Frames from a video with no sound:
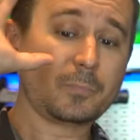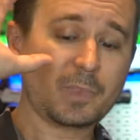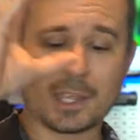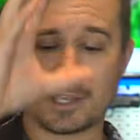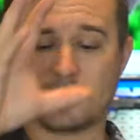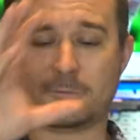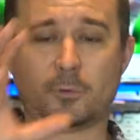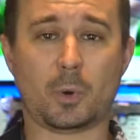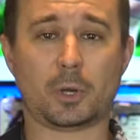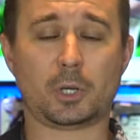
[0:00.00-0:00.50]

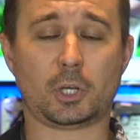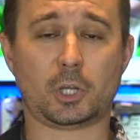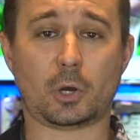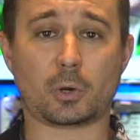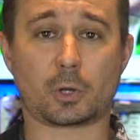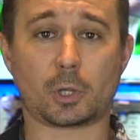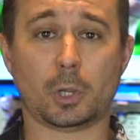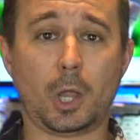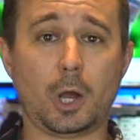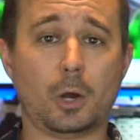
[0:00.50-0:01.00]
if you wanted to go
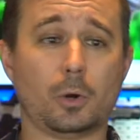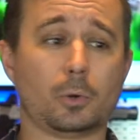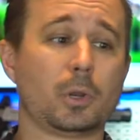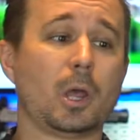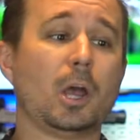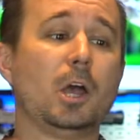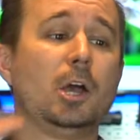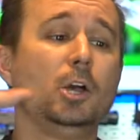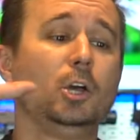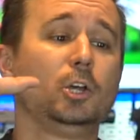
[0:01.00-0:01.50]

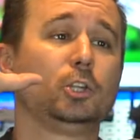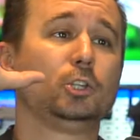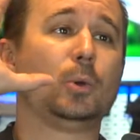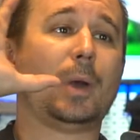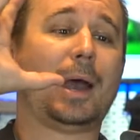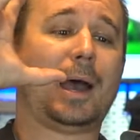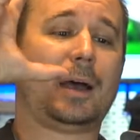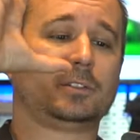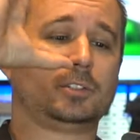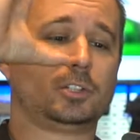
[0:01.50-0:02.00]
clone, you
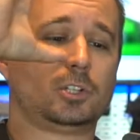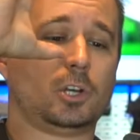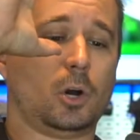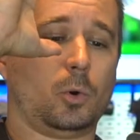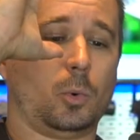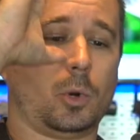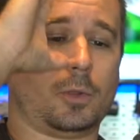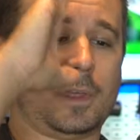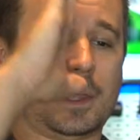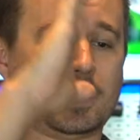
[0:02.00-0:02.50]
had to go
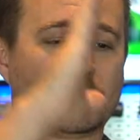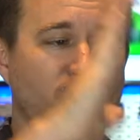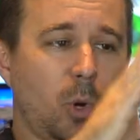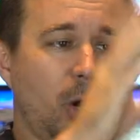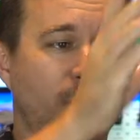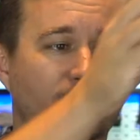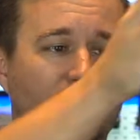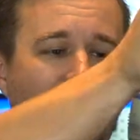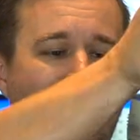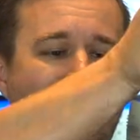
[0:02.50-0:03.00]
with a
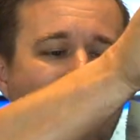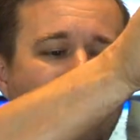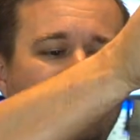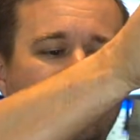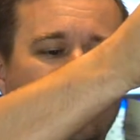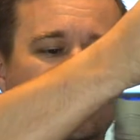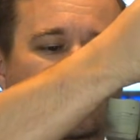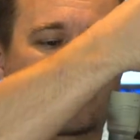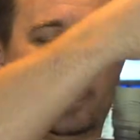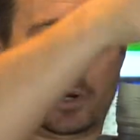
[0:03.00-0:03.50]

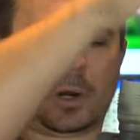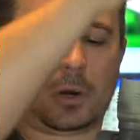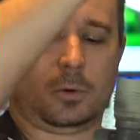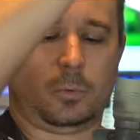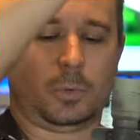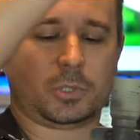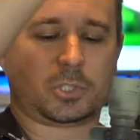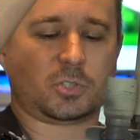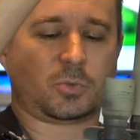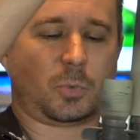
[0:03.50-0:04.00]
12.5-inch barrel,
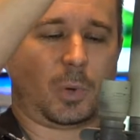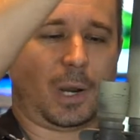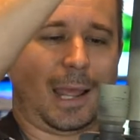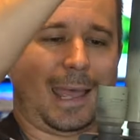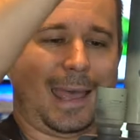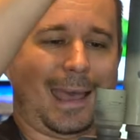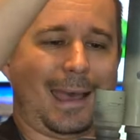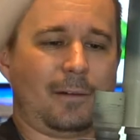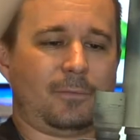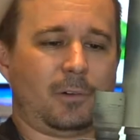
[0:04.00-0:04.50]
which is what I
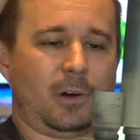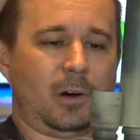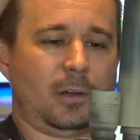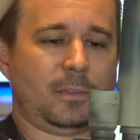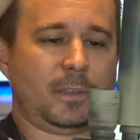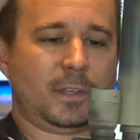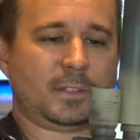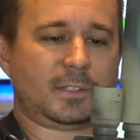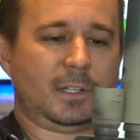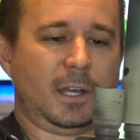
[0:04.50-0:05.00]
have on
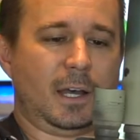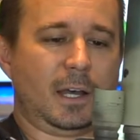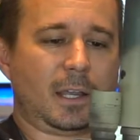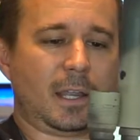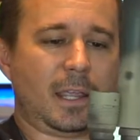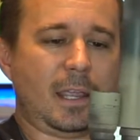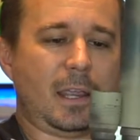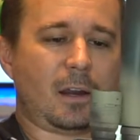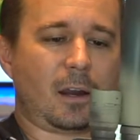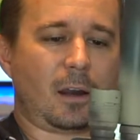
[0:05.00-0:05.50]
this gun
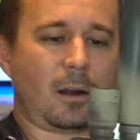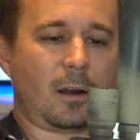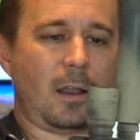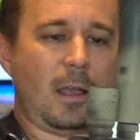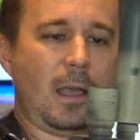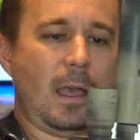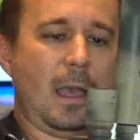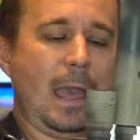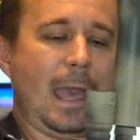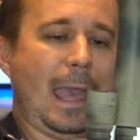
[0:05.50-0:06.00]
here,
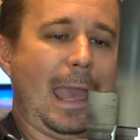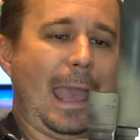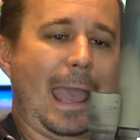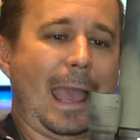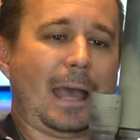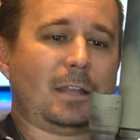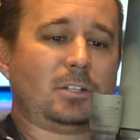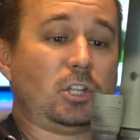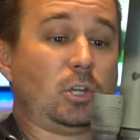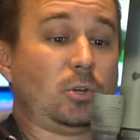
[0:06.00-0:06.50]

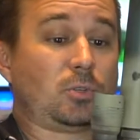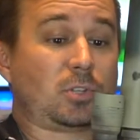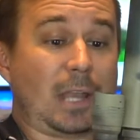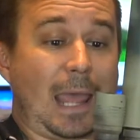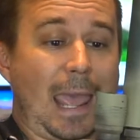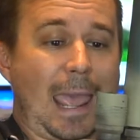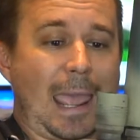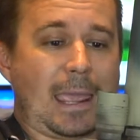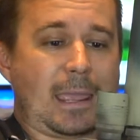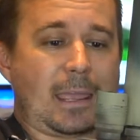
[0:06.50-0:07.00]
and use an
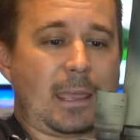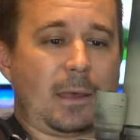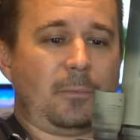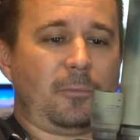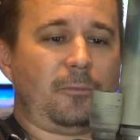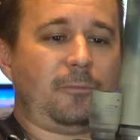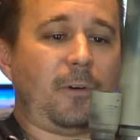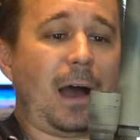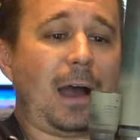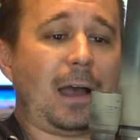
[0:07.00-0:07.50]

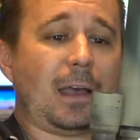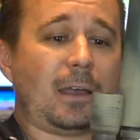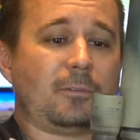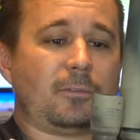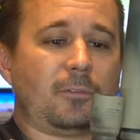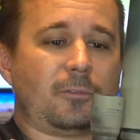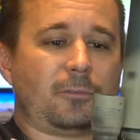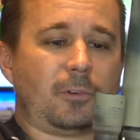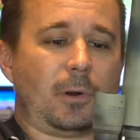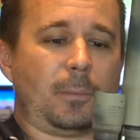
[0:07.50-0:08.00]
AEM5
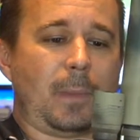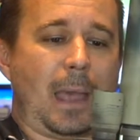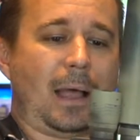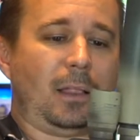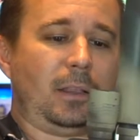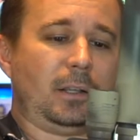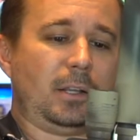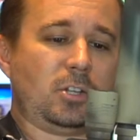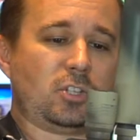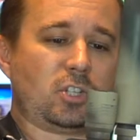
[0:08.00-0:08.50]
from
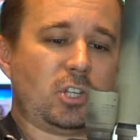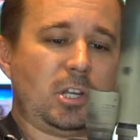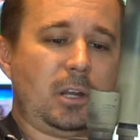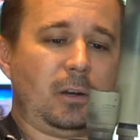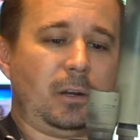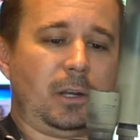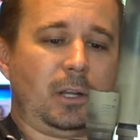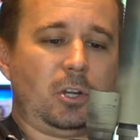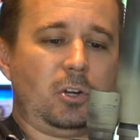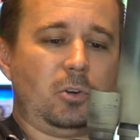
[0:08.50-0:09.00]
Allen
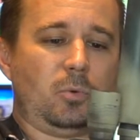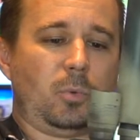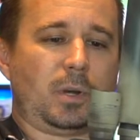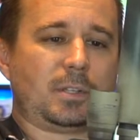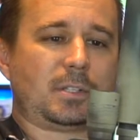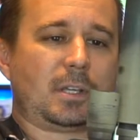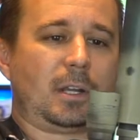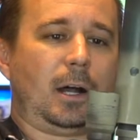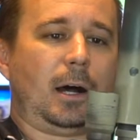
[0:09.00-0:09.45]
Engineering, who was at